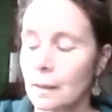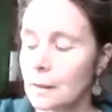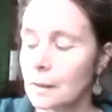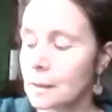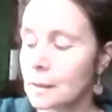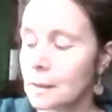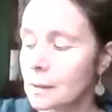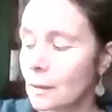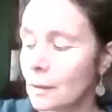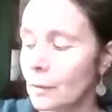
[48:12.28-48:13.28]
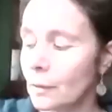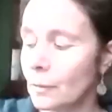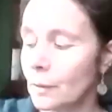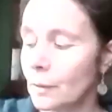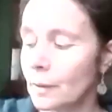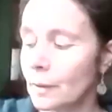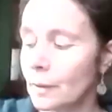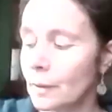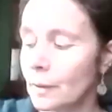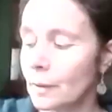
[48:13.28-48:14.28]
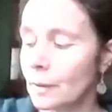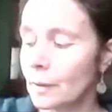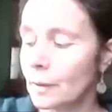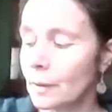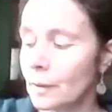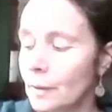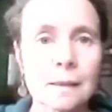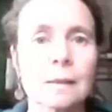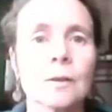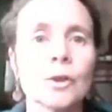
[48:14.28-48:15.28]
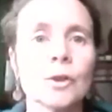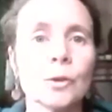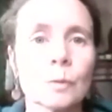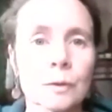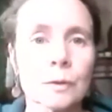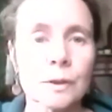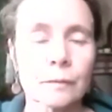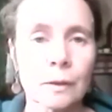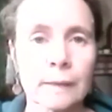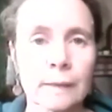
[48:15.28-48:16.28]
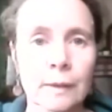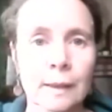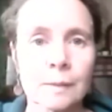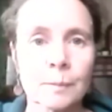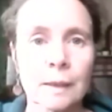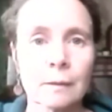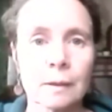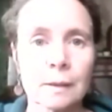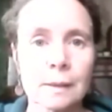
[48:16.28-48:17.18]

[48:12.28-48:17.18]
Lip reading: So, like, the vastness and the nuance of our living experience.